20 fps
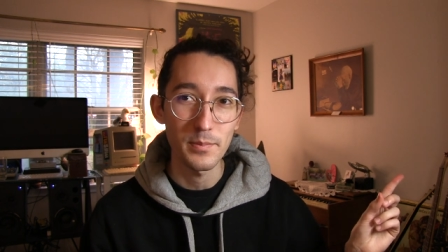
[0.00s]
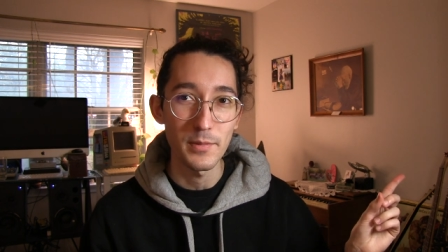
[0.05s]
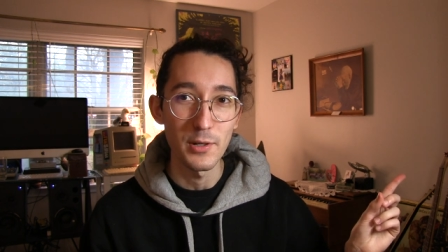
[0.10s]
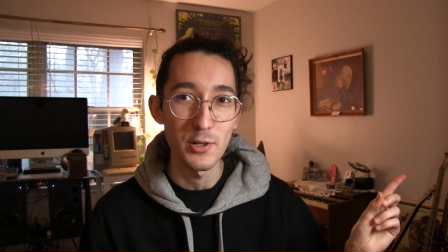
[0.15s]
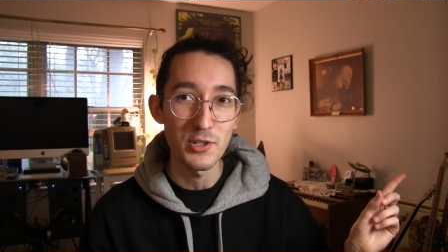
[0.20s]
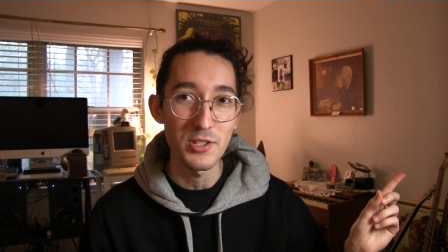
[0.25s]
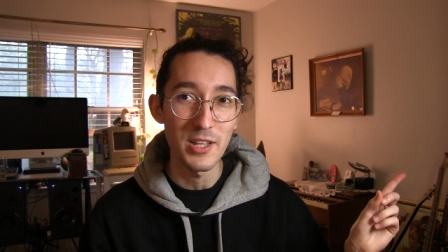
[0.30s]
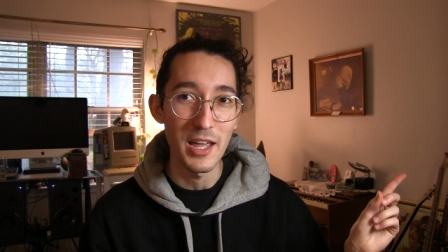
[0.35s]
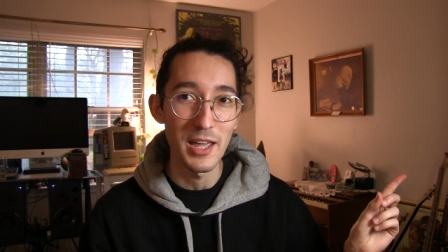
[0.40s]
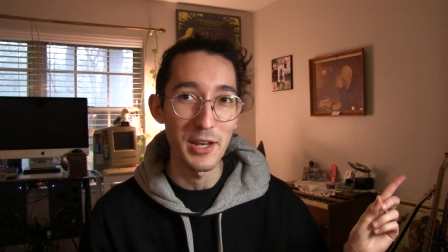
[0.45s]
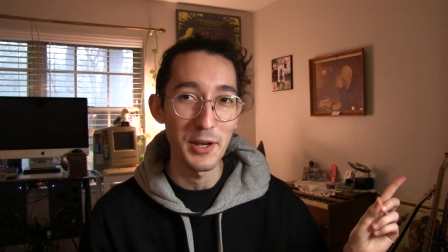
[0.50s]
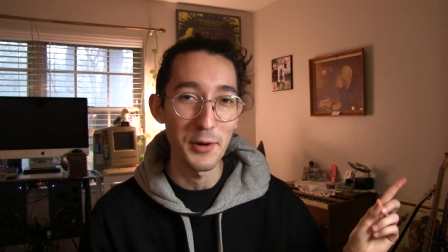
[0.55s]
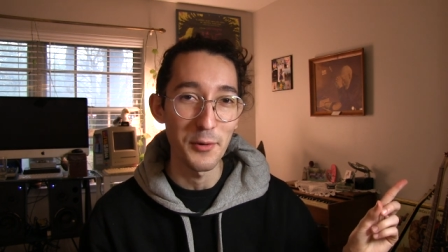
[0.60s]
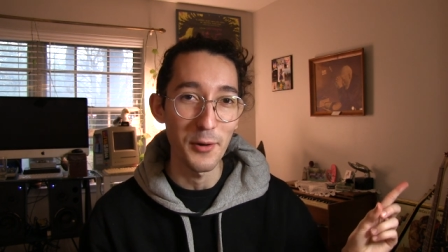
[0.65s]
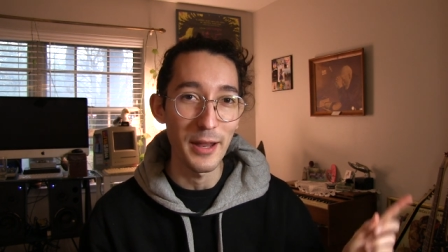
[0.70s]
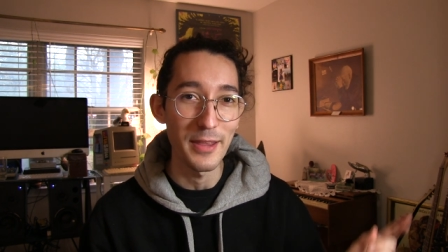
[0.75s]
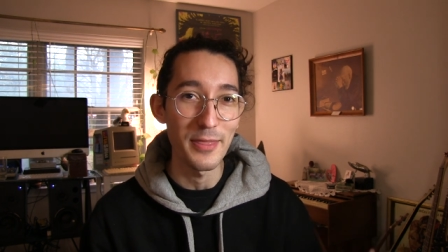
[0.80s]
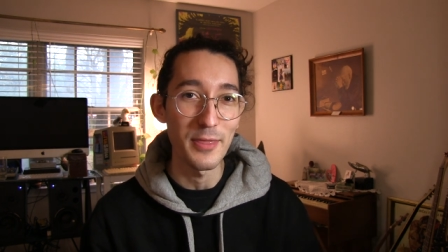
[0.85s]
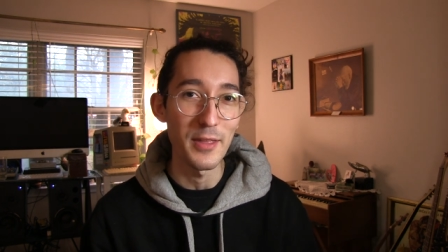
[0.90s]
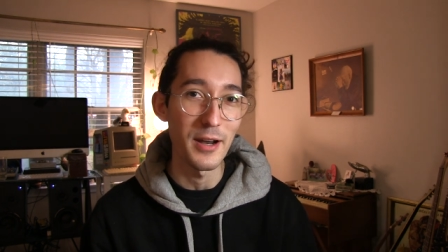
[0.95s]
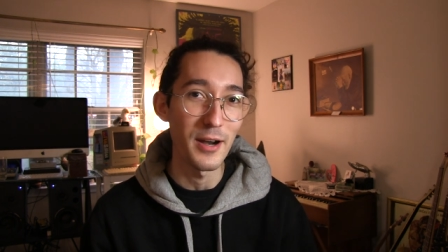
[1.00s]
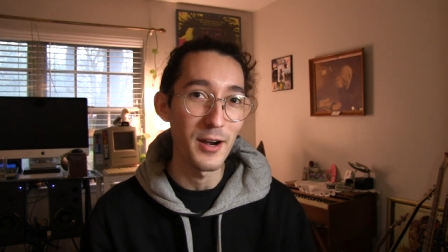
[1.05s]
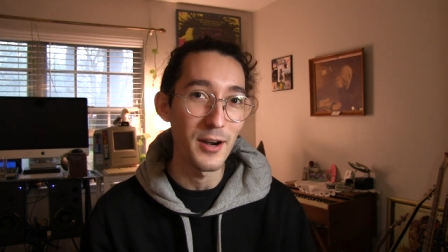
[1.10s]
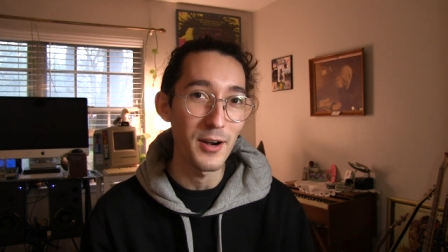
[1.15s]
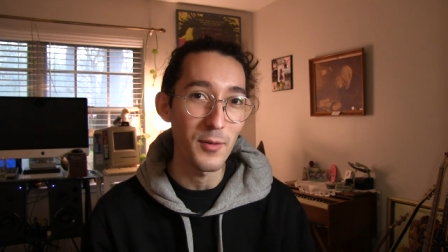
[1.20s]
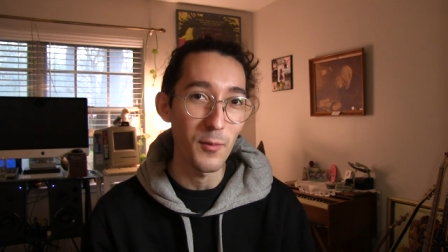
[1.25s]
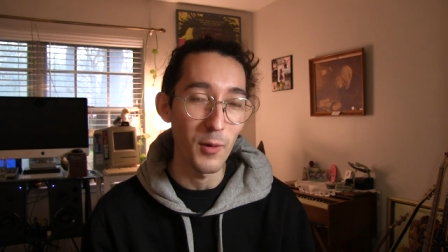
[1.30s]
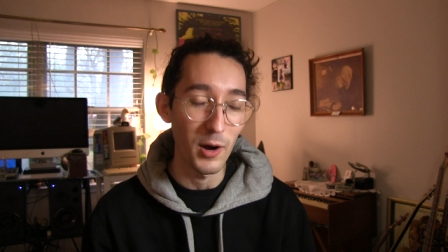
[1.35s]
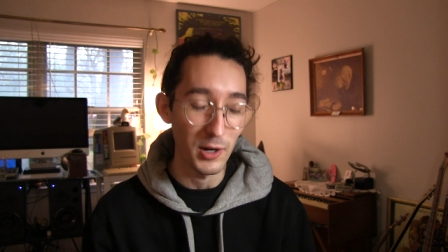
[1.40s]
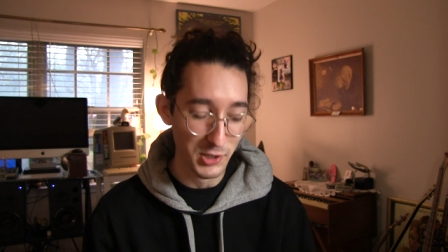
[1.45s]
they're standing right
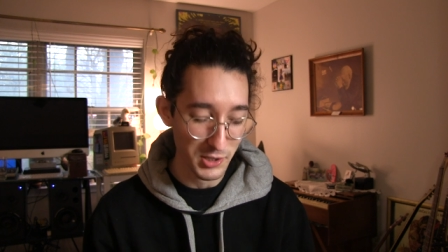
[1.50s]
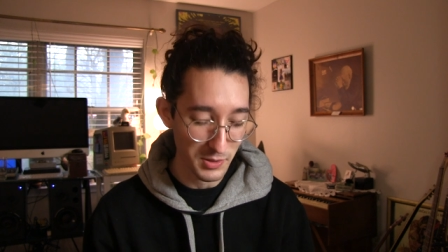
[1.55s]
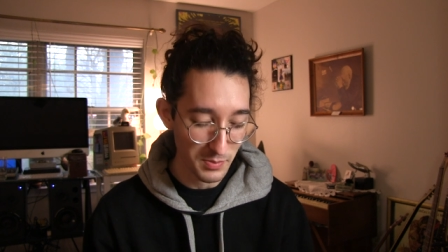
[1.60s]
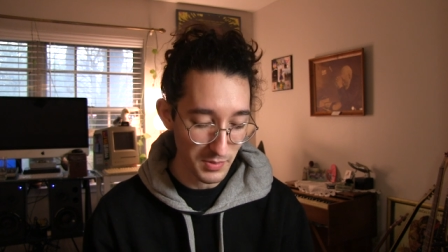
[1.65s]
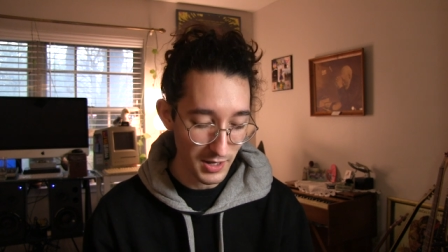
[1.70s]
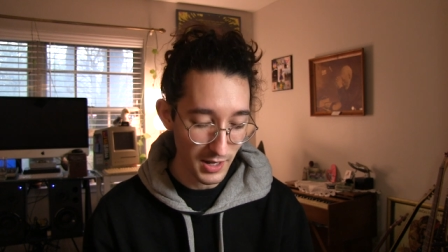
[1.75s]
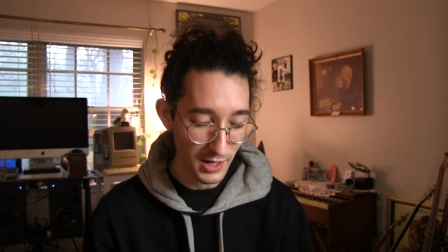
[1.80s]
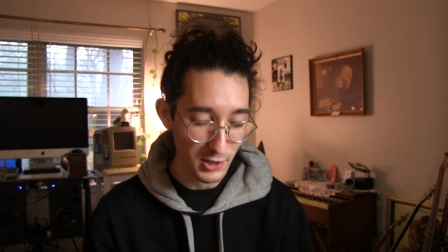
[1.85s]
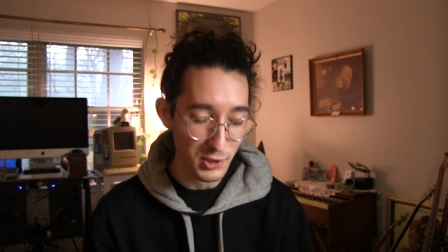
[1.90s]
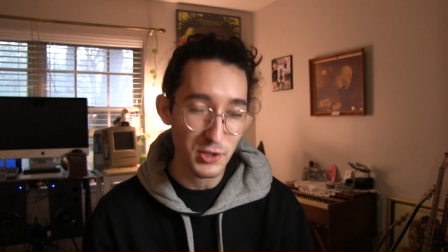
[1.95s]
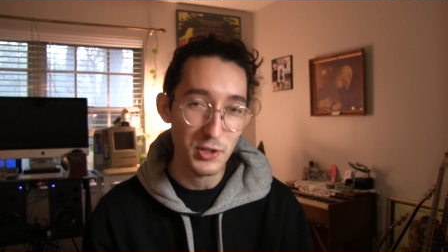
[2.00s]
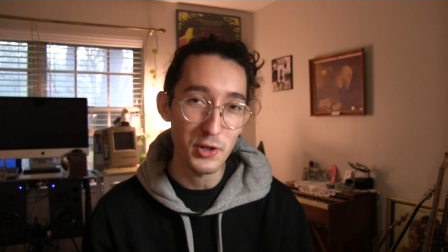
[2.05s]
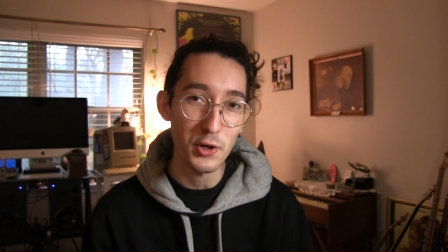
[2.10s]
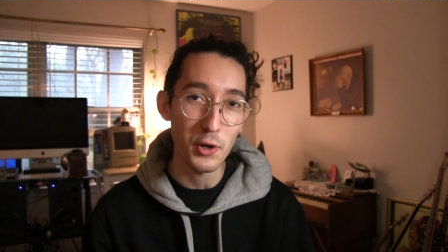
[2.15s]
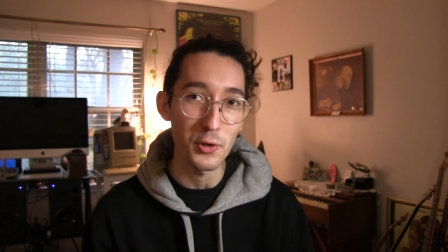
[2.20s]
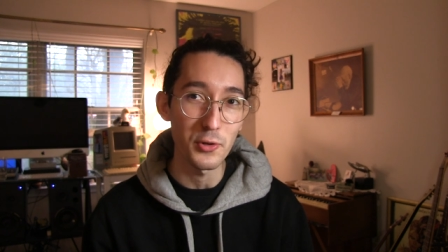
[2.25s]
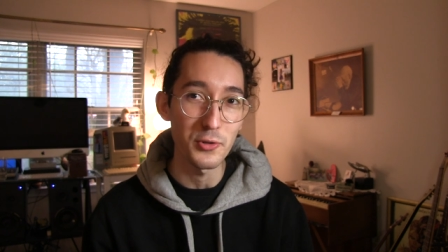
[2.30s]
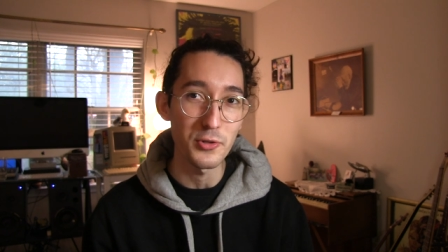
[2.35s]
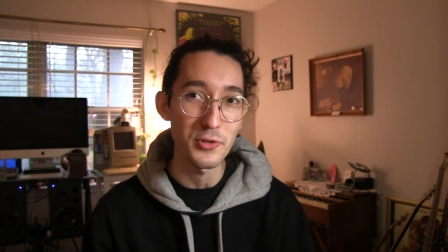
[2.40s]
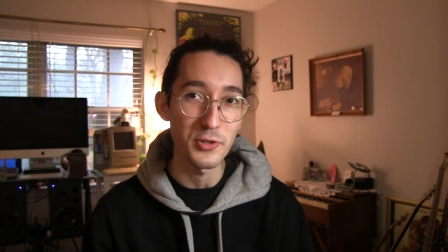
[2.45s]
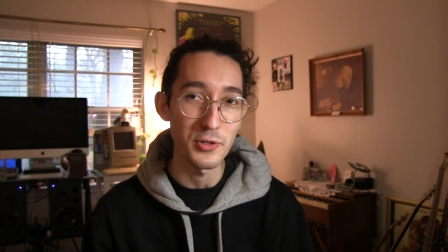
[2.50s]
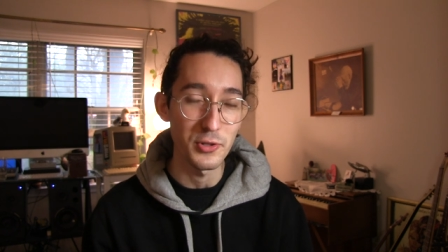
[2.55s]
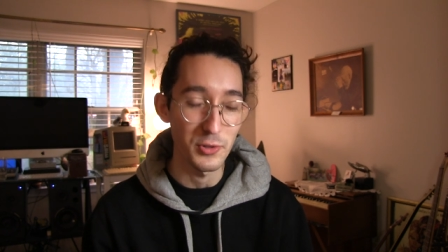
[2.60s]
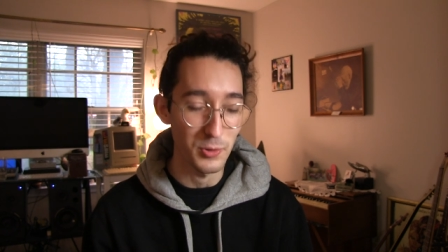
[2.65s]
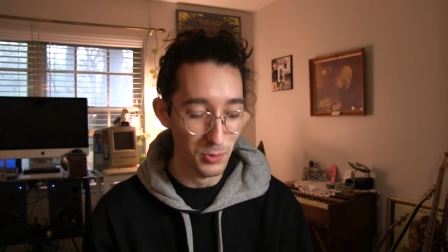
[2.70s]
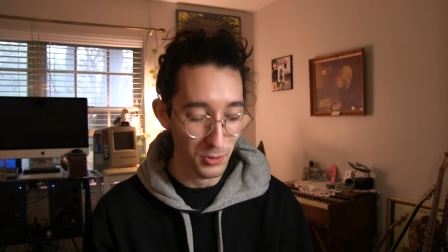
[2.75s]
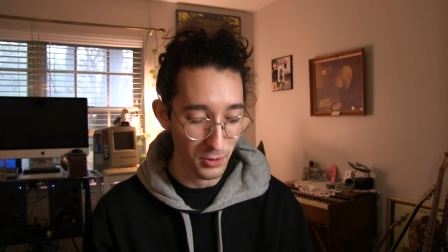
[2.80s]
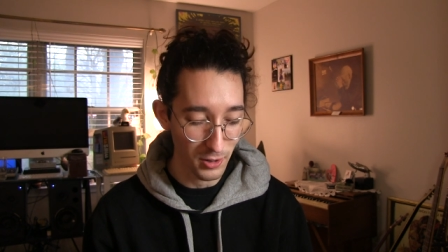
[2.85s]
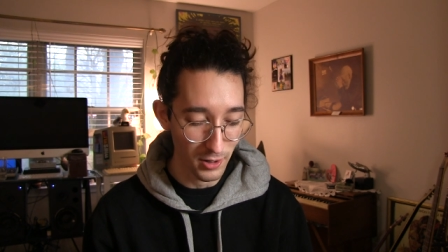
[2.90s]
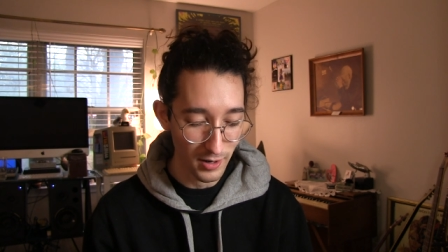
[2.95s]
there watching me. I should have closed the
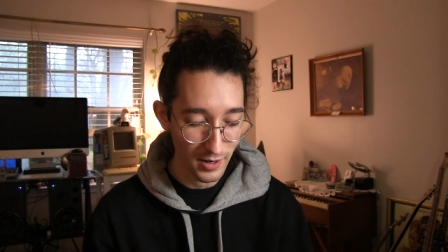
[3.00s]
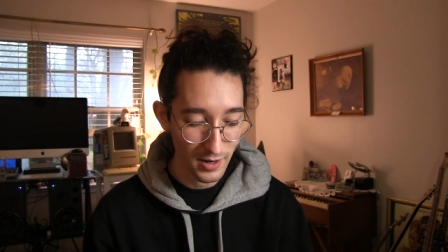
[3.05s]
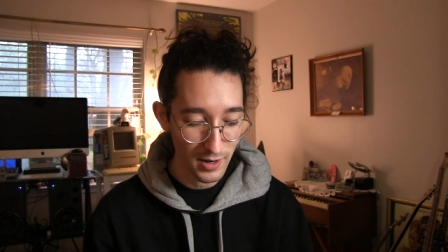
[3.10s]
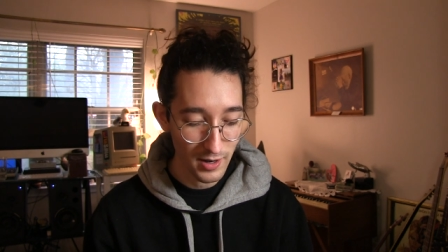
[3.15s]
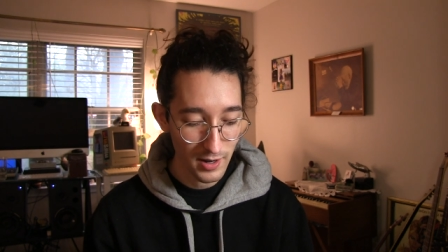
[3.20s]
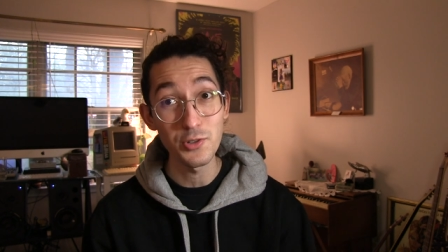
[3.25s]
door.